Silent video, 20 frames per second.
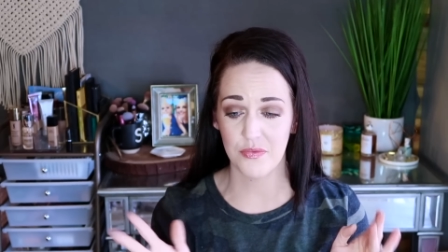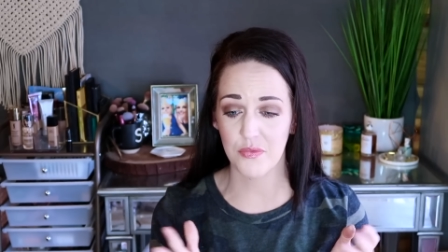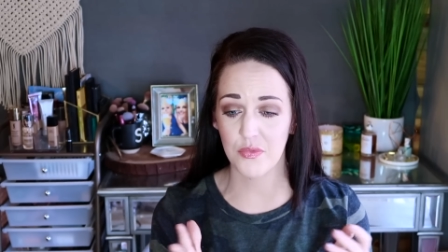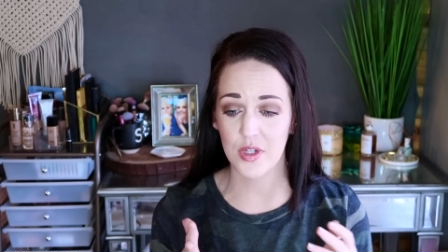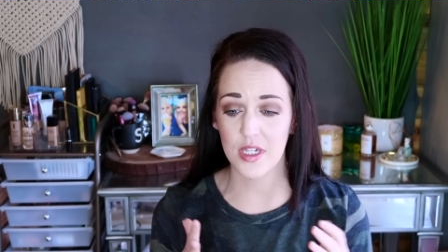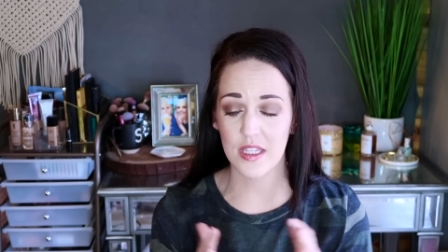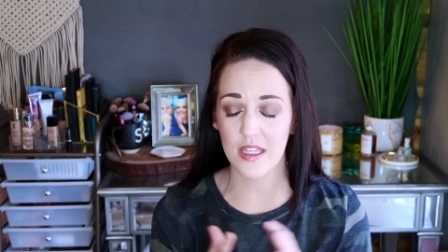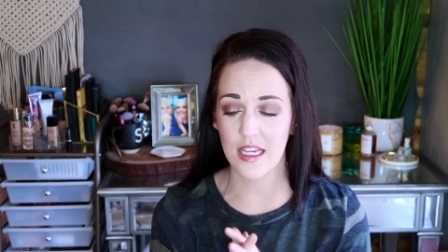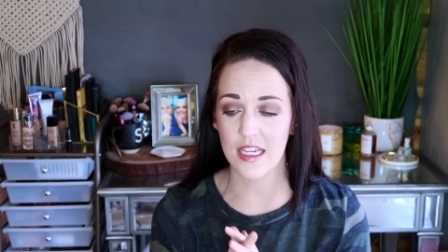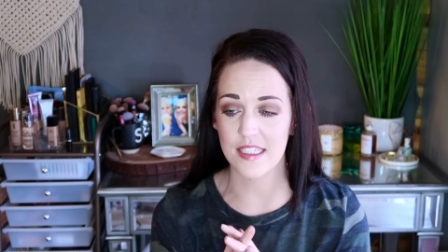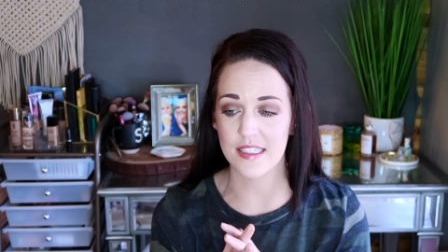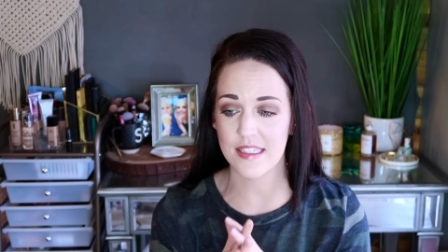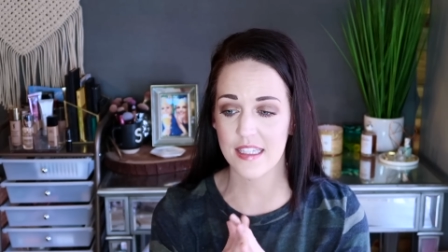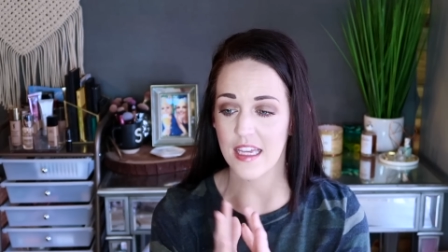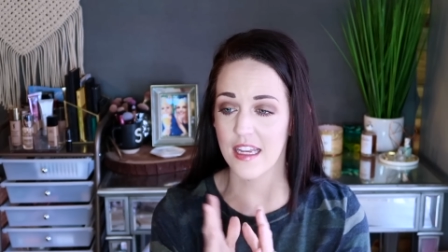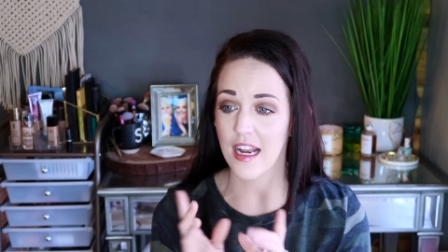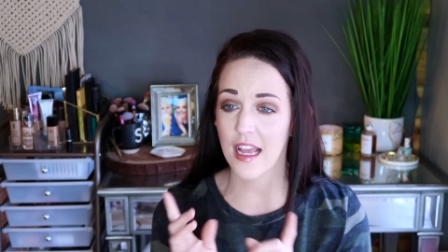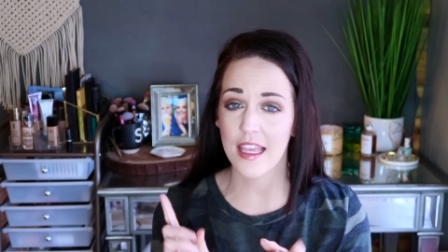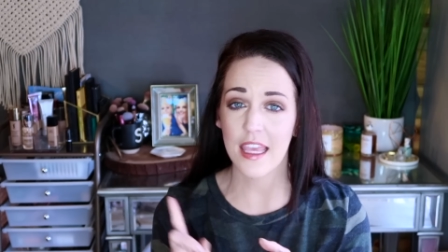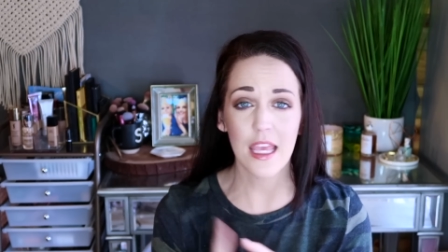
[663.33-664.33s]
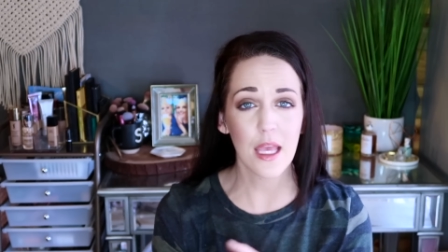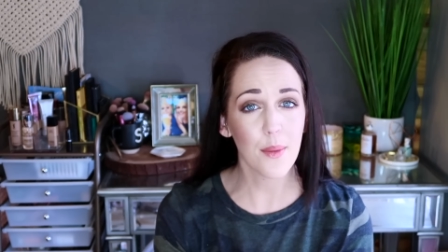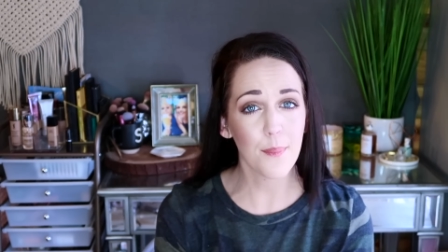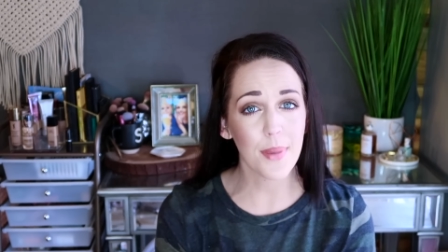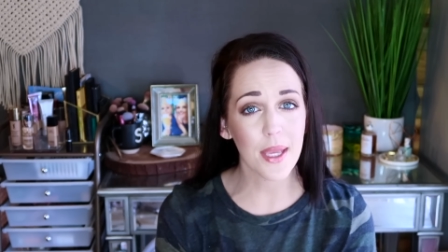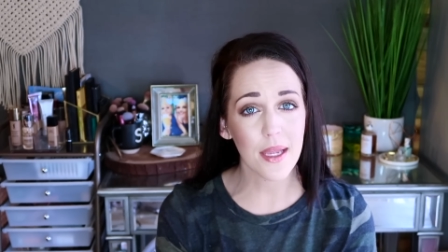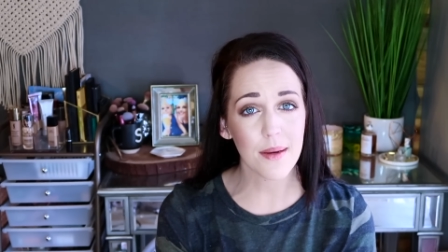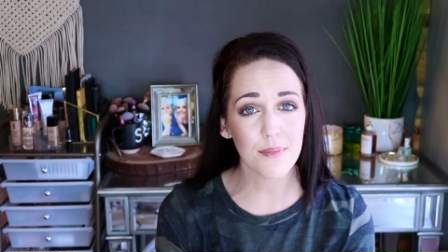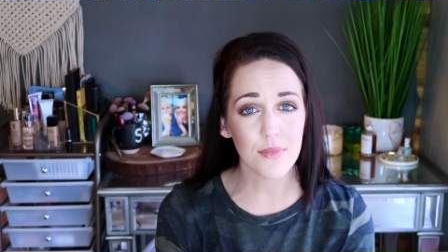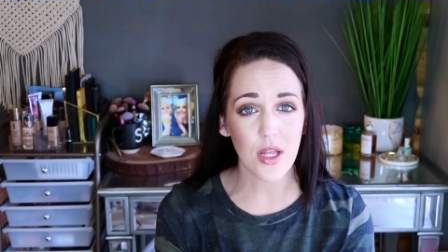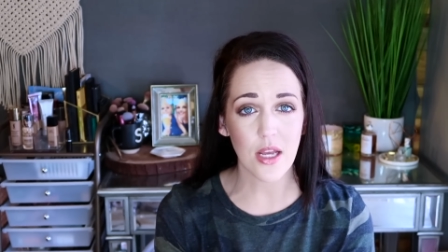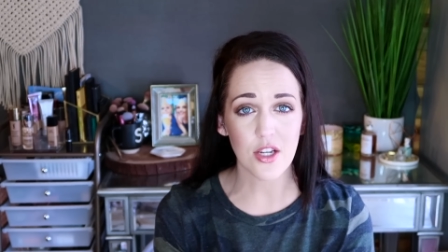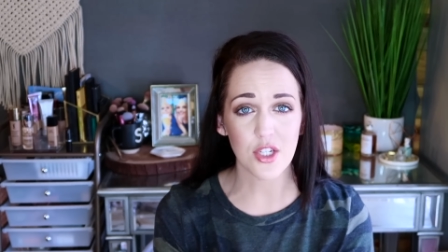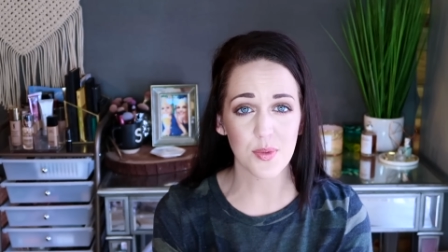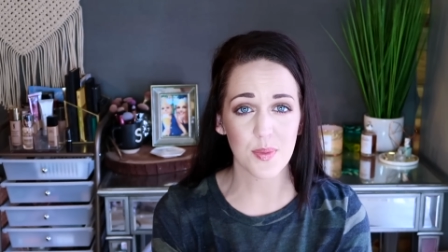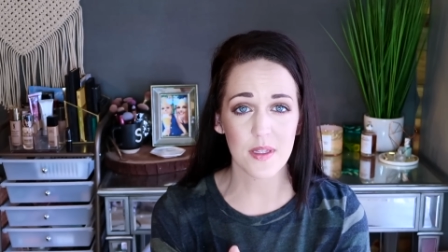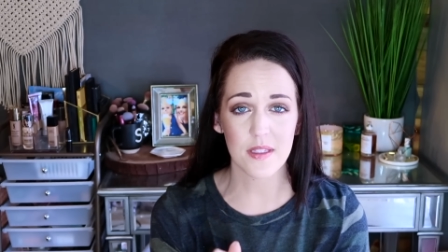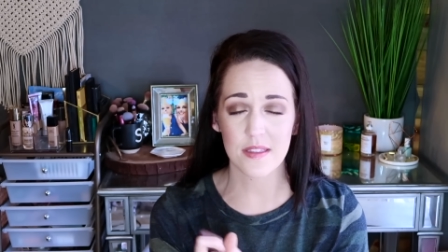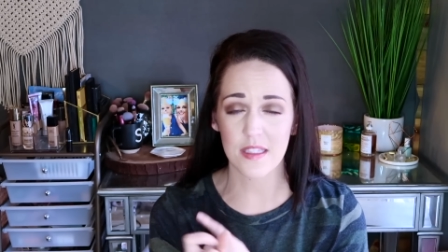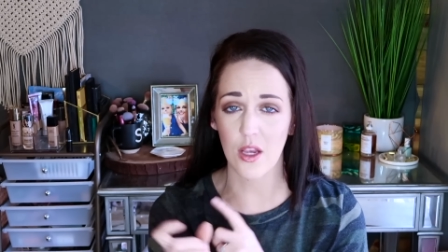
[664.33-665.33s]
Realize that I can't pan
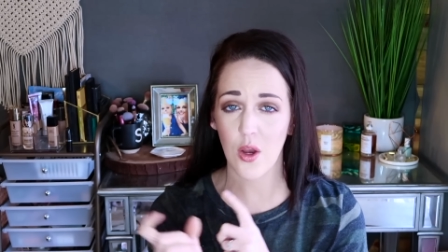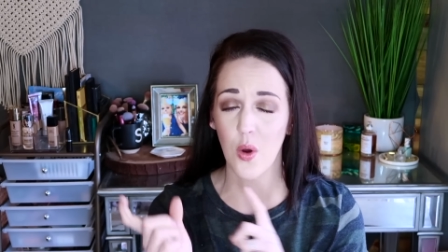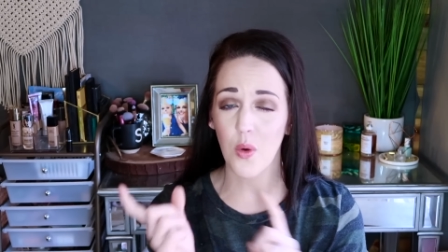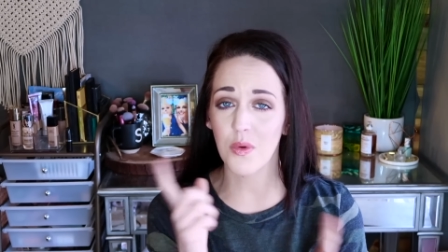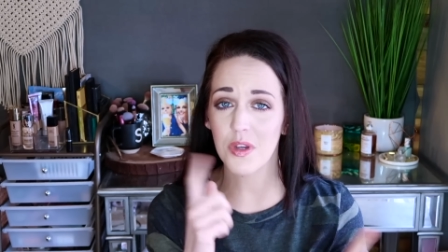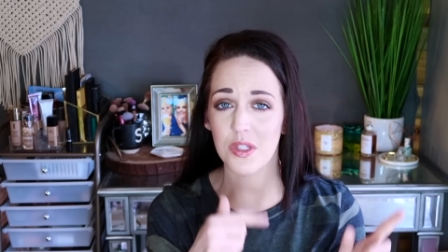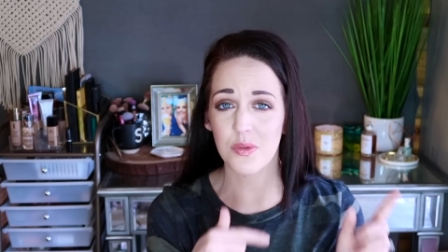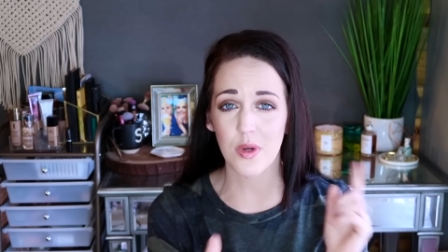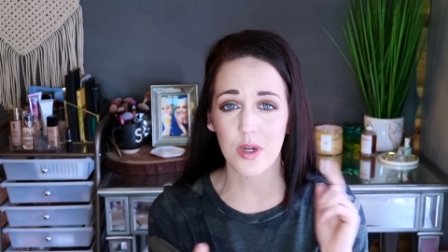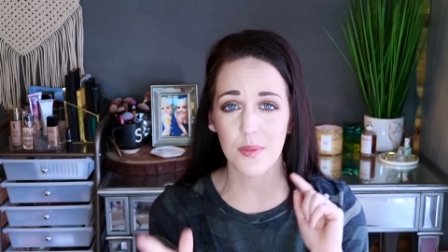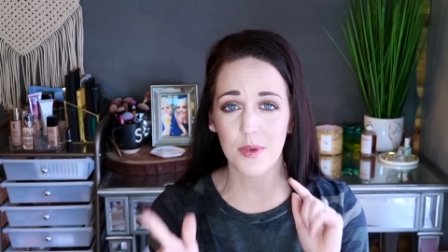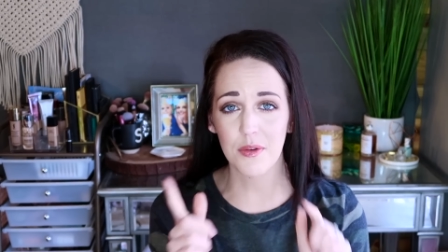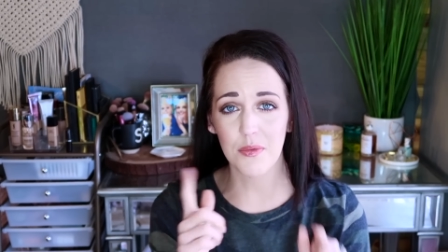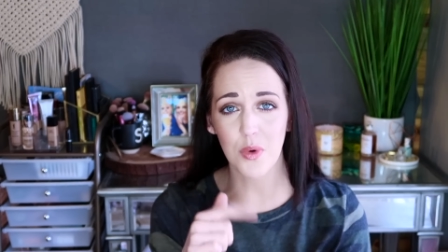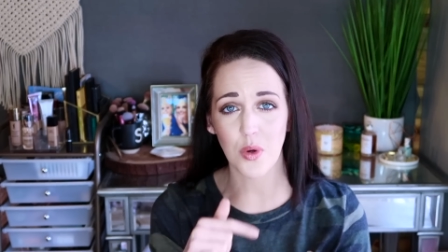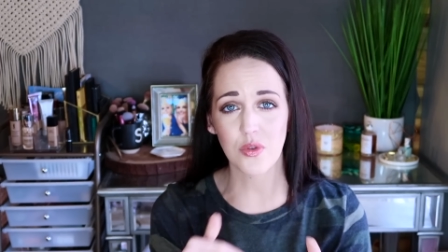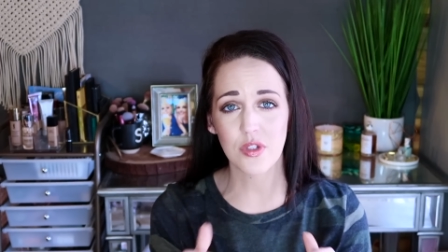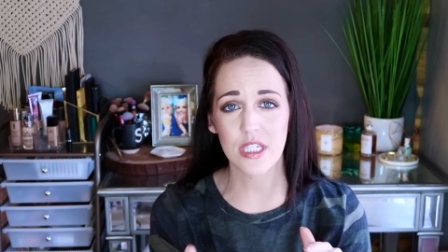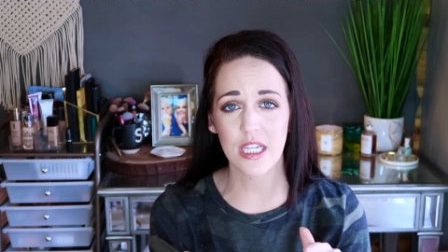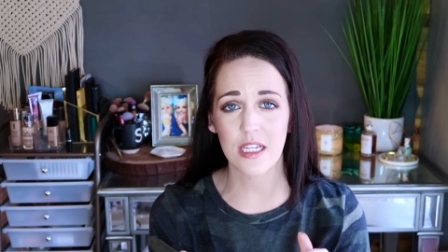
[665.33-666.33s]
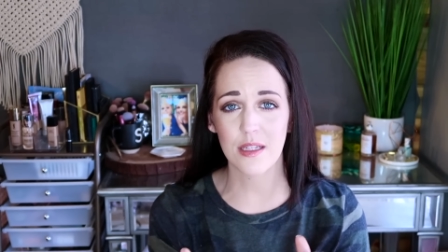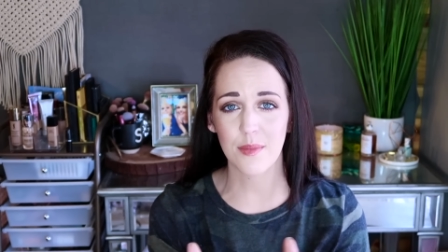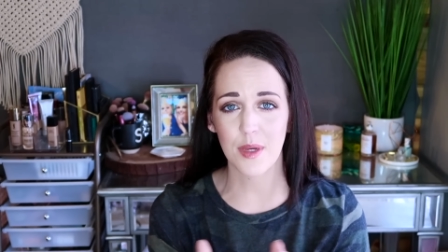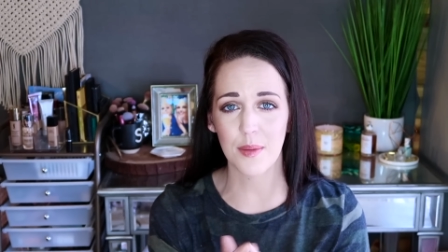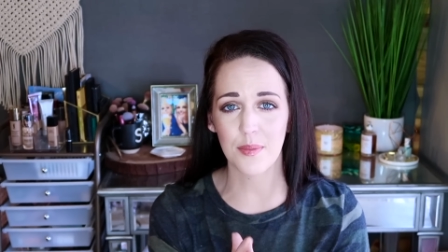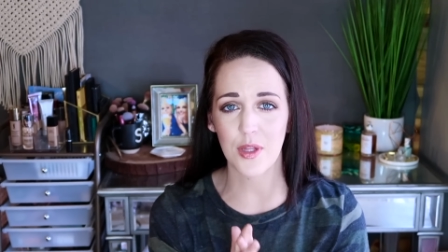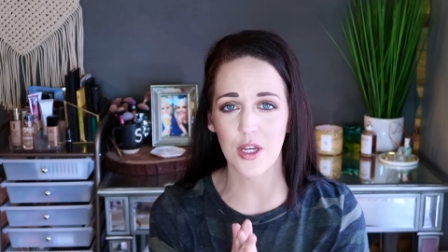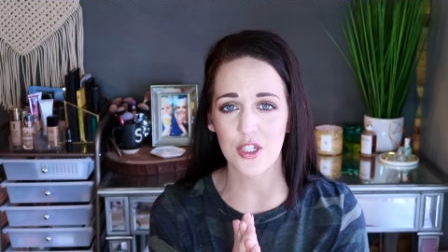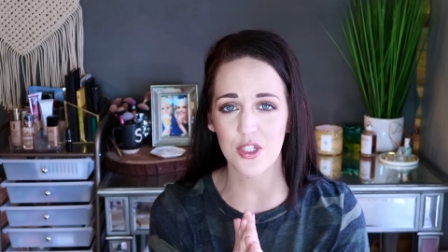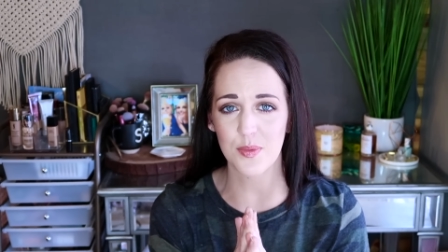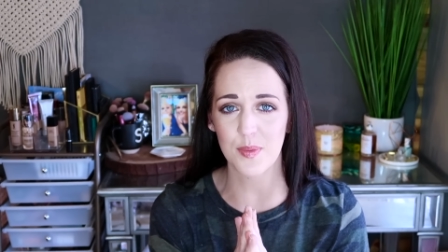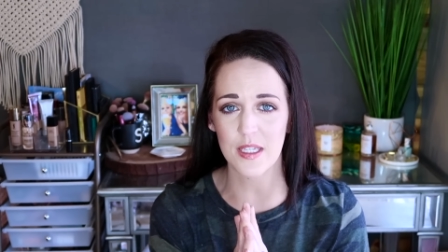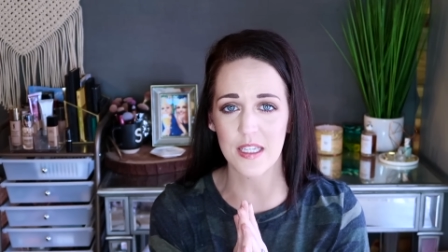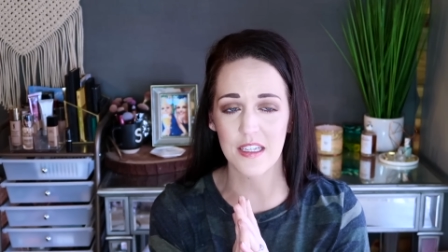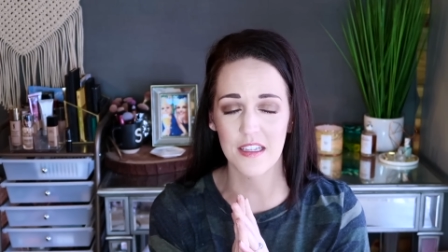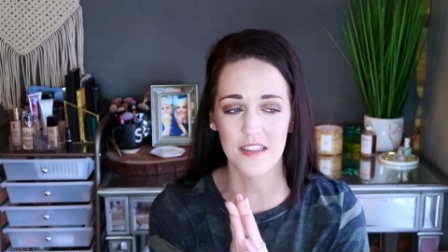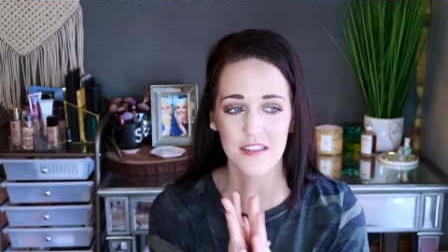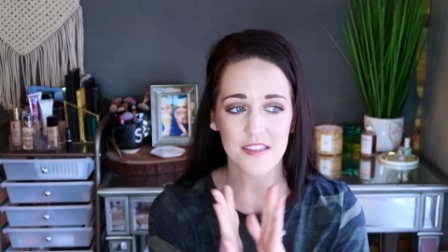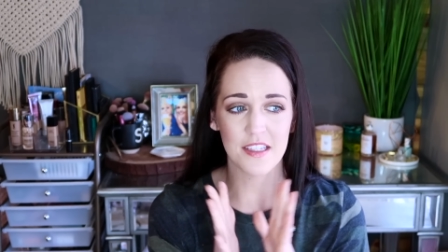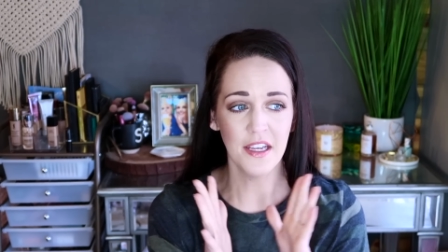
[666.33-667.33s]
blush because I always want to be rotating my blush
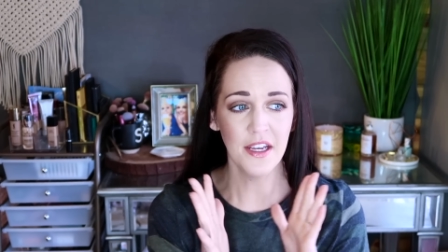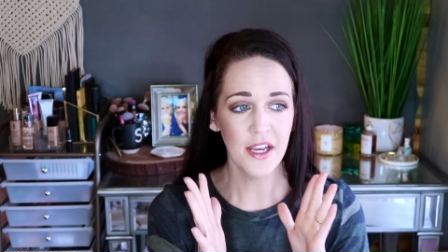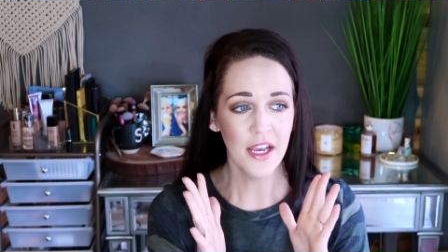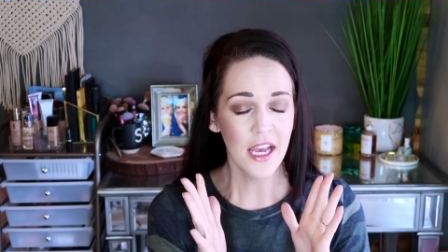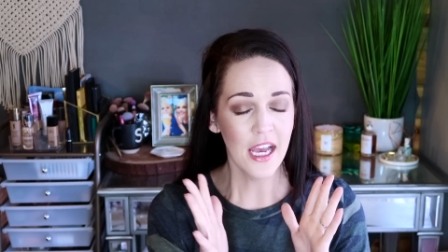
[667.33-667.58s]
because